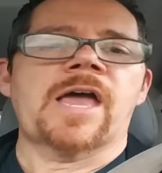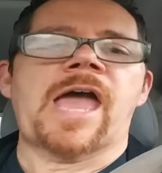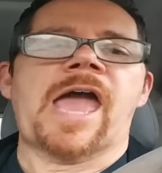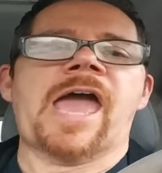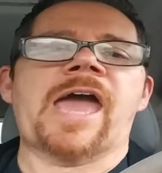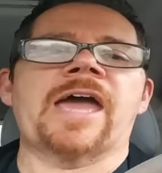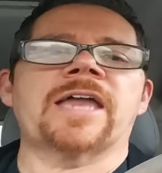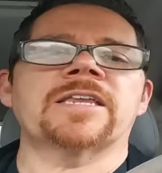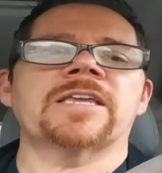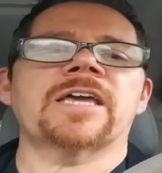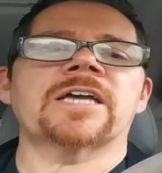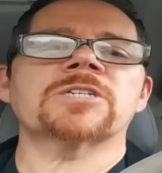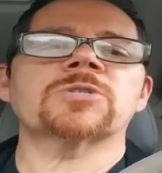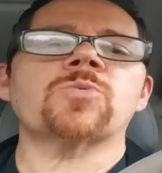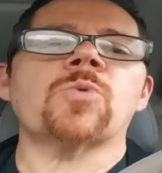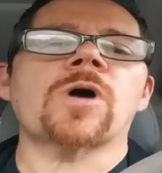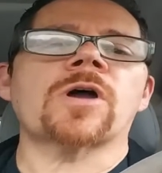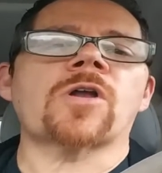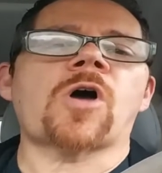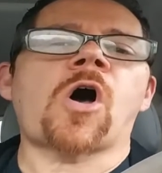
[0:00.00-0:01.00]
And guess
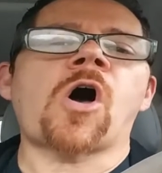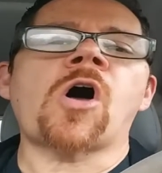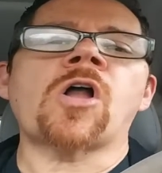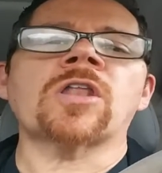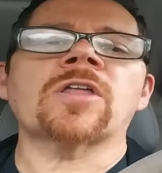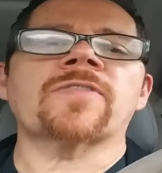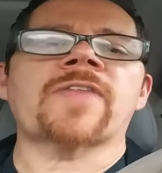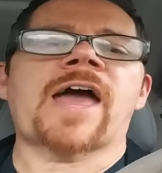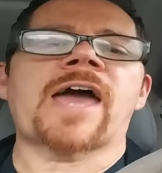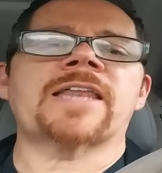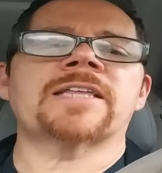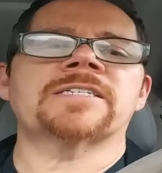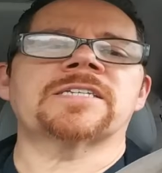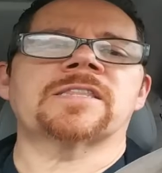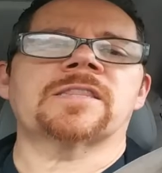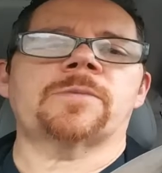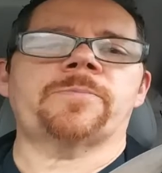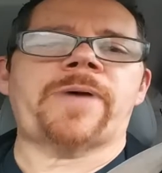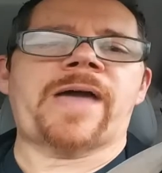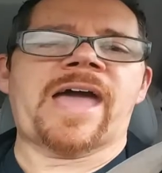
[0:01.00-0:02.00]
what? All of that is
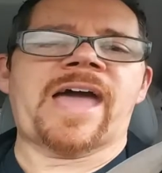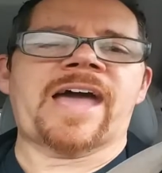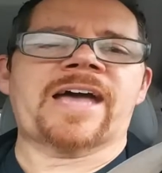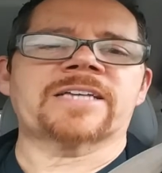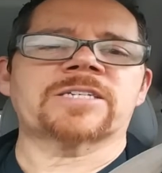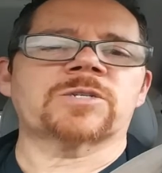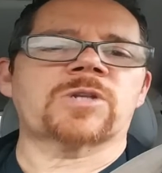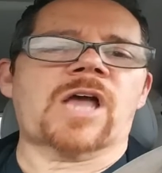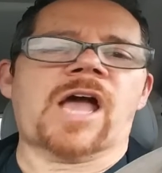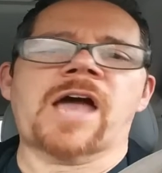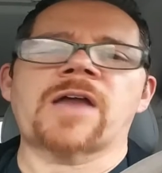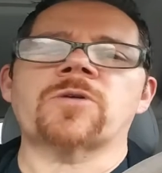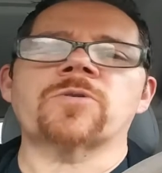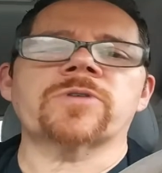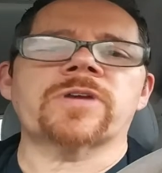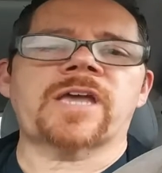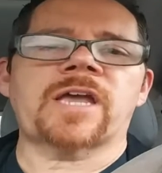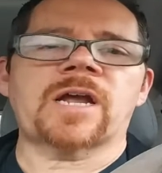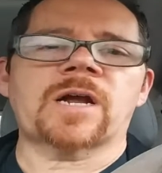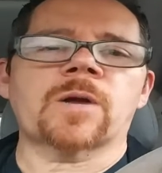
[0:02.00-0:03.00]
in the past. I
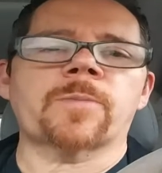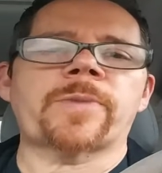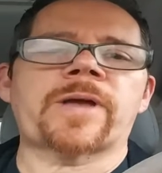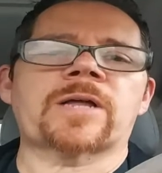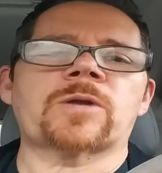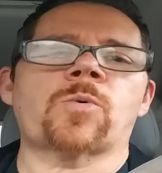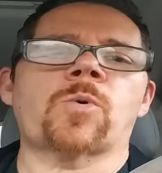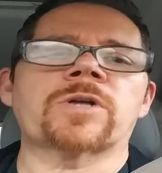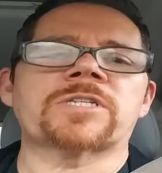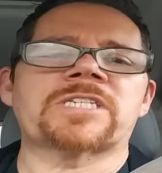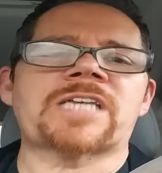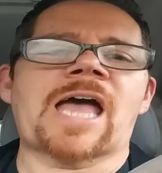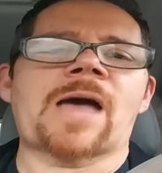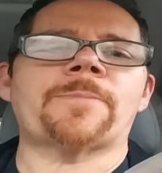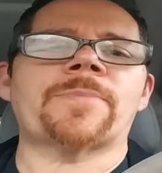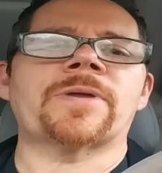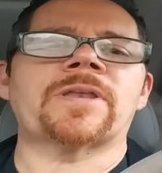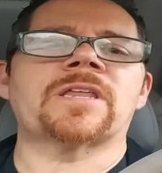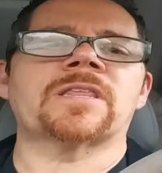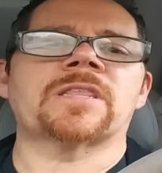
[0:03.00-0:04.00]
don't care about what's
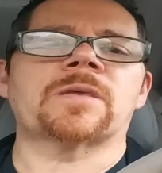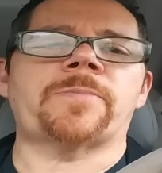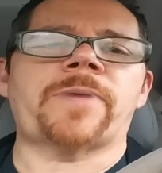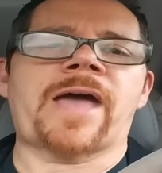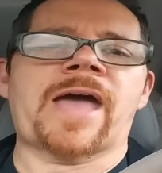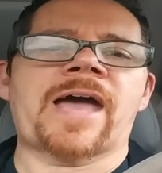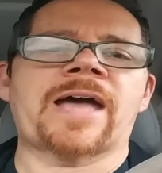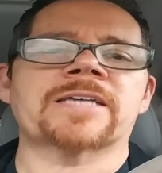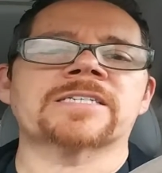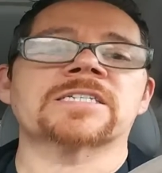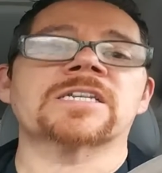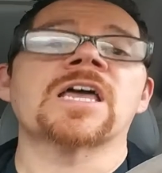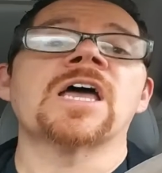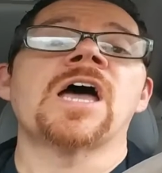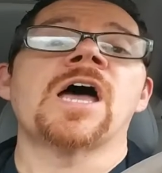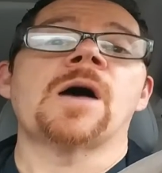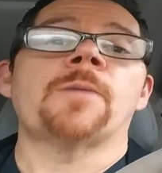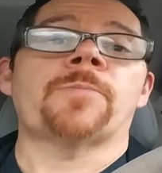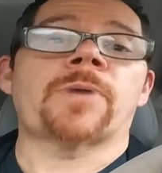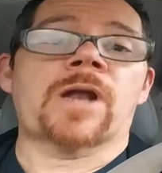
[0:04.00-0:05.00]
happened in the past,
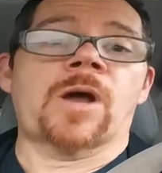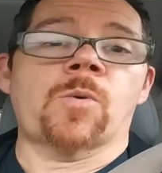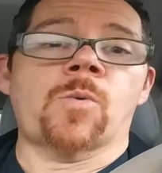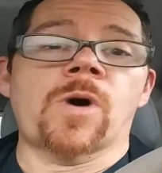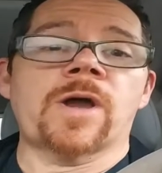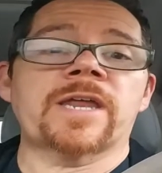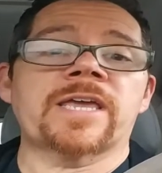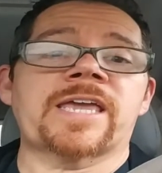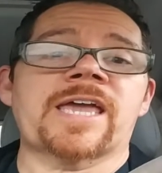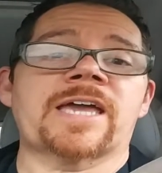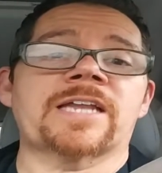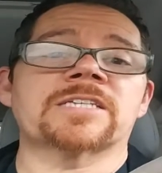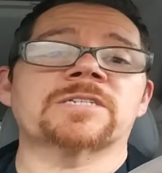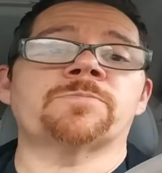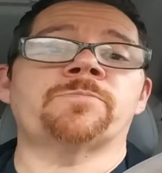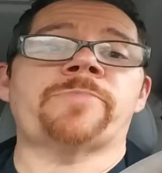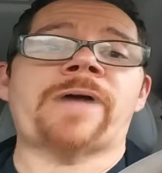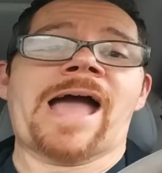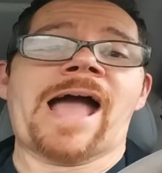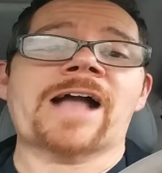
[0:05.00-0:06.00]
but I want to get us
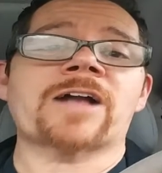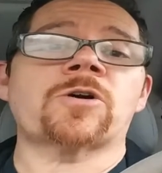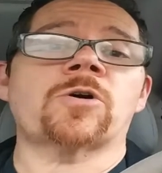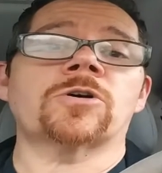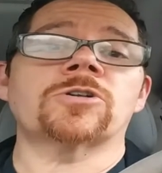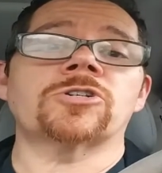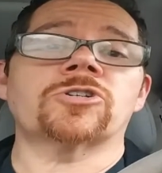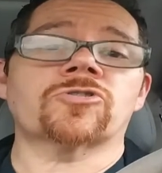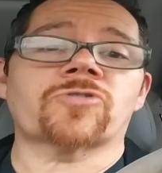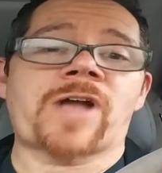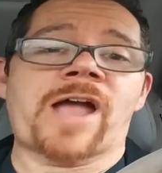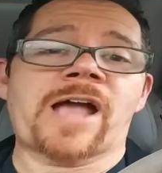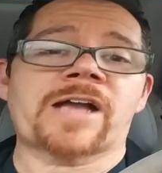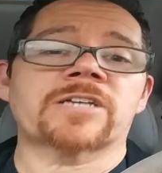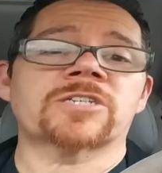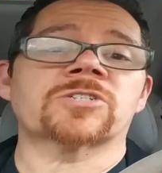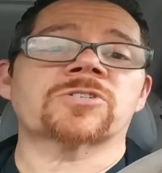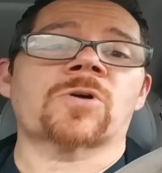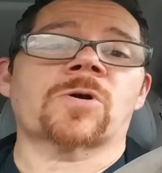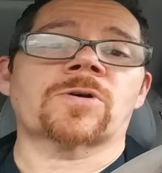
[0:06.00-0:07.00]
back on track
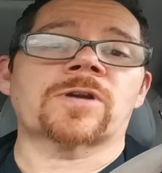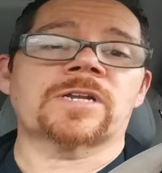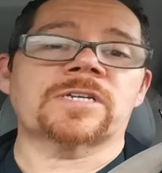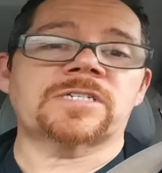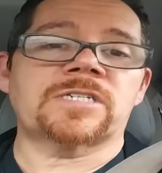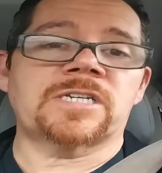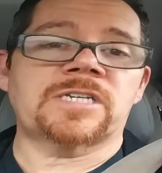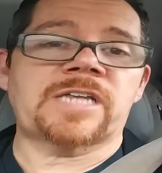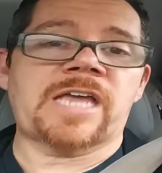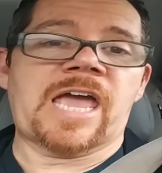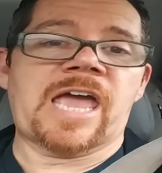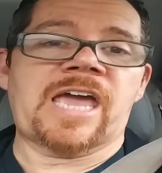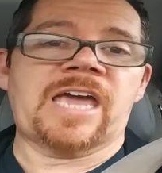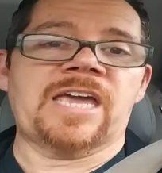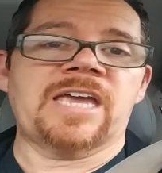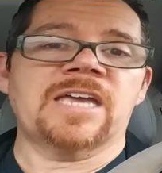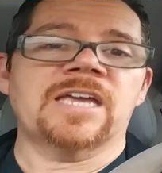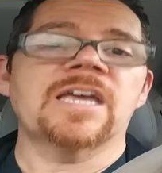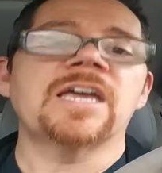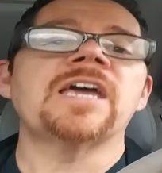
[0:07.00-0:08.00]
starting
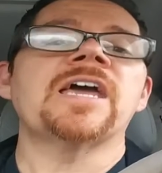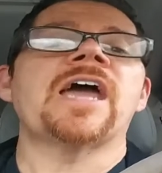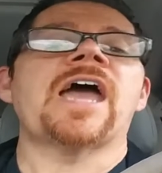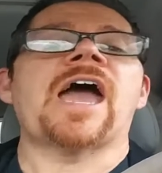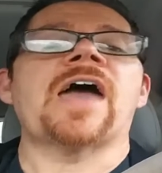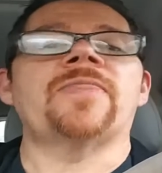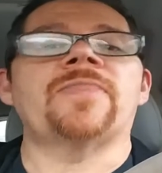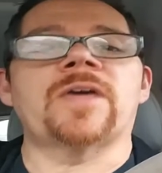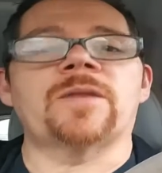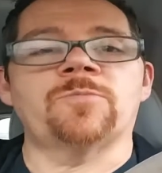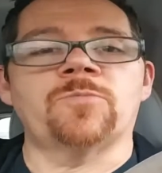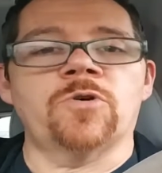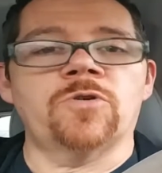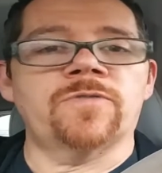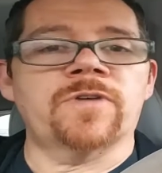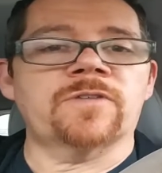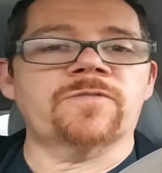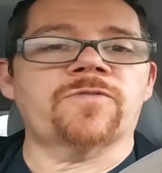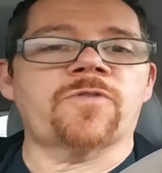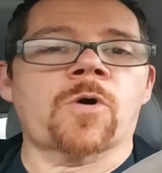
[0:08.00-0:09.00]
today and then
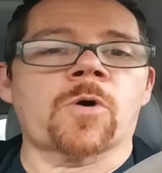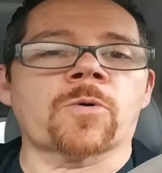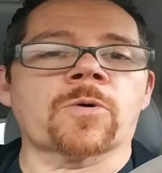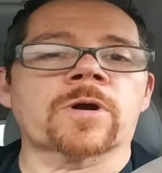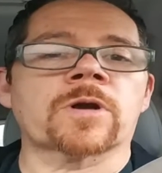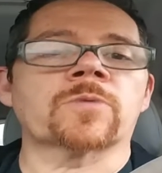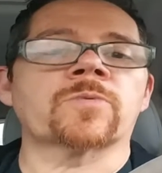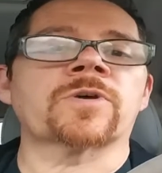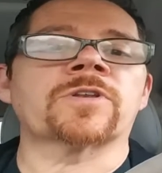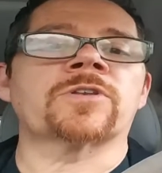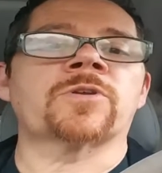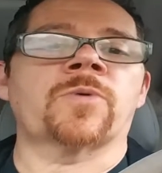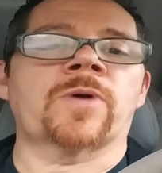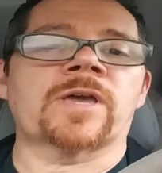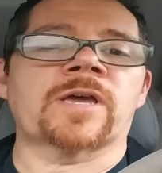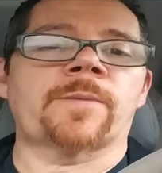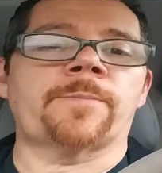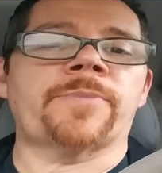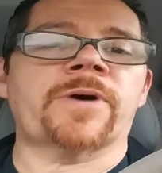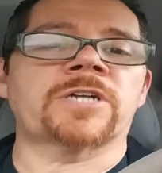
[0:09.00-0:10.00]
moving forward with
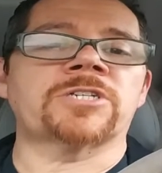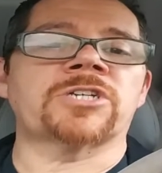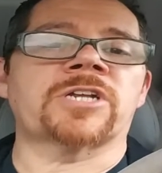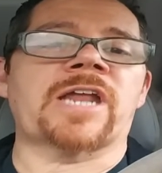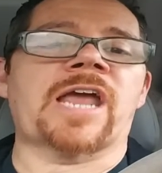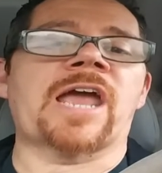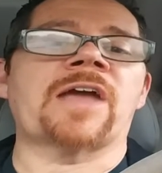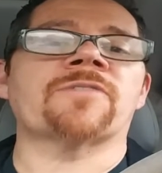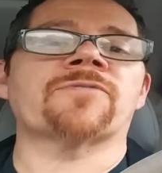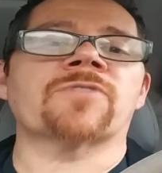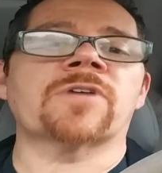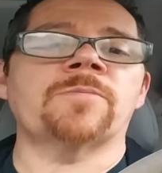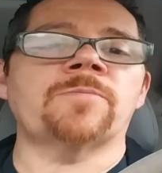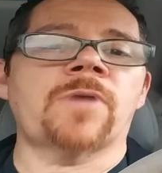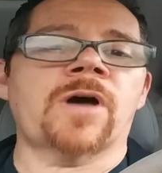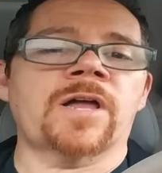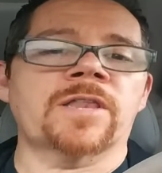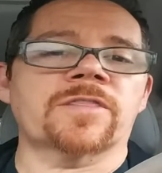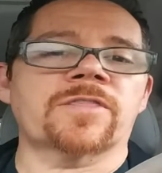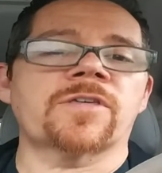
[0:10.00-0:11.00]
doing a budget every
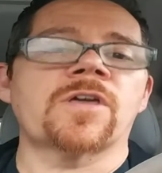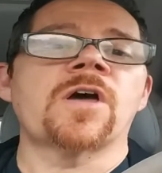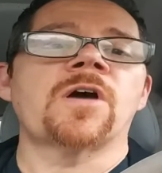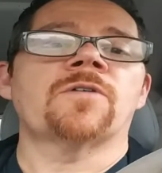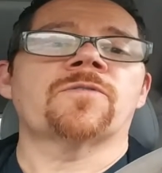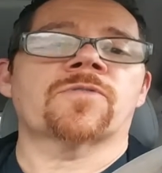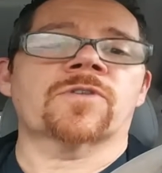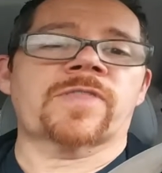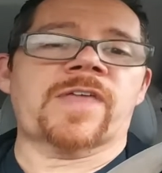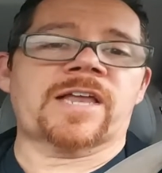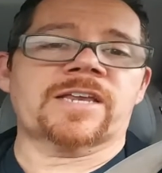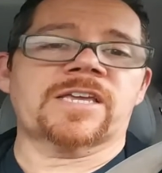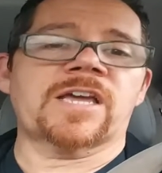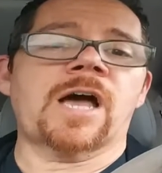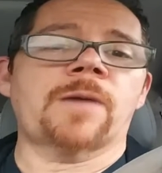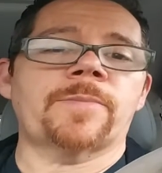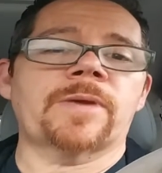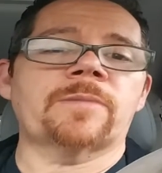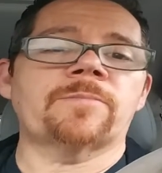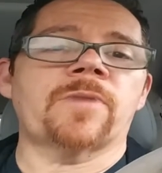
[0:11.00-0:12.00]
month for that
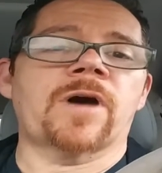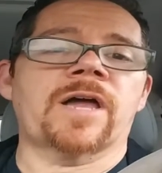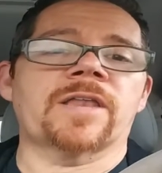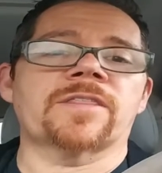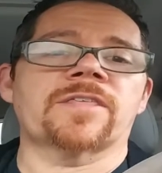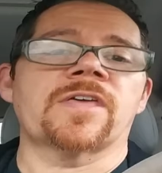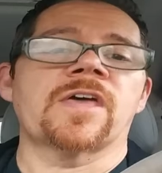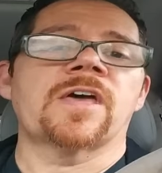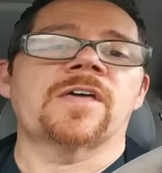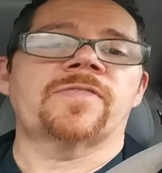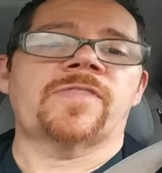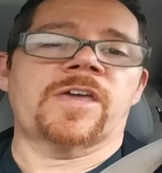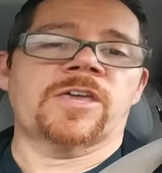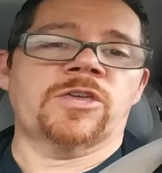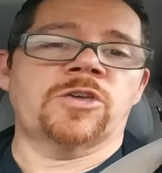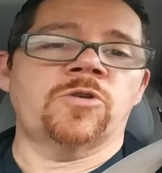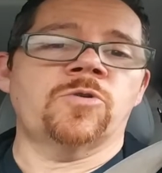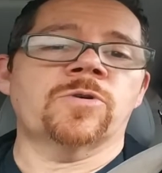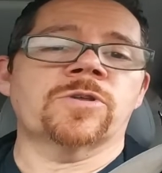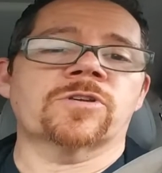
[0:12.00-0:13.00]
coming month that
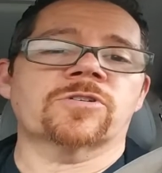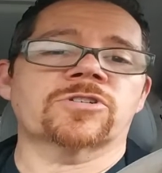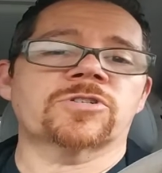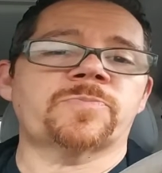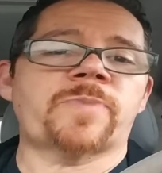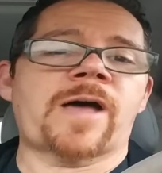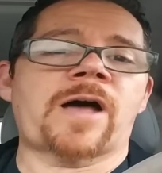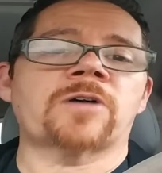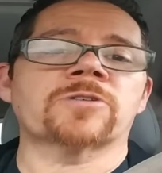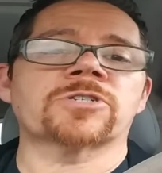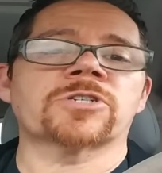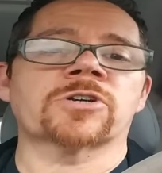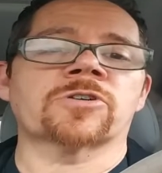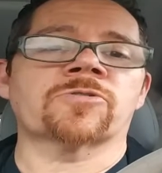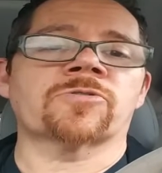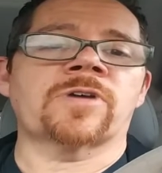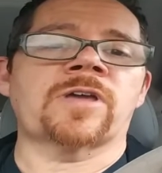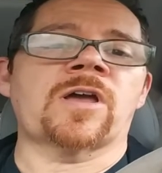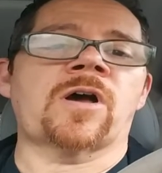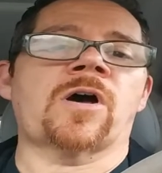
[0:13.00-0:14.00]
you and your spouse
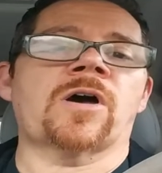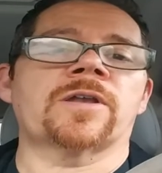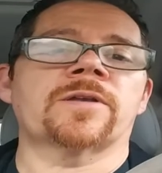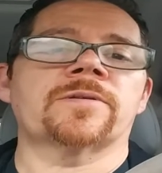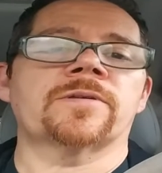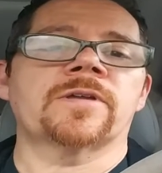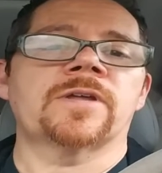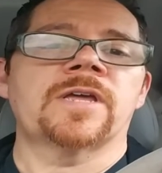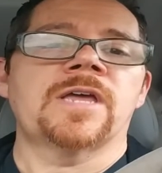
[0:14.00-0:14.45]
agree on.